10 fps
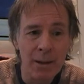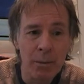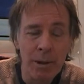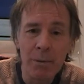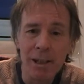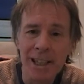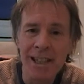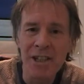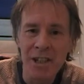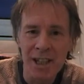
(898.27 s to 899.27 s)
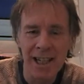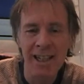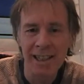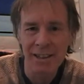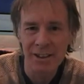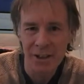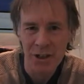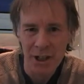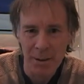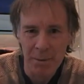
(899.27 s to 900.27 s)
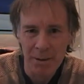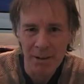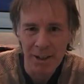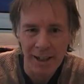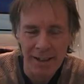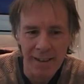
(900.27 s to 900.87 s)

we were inside the ship then.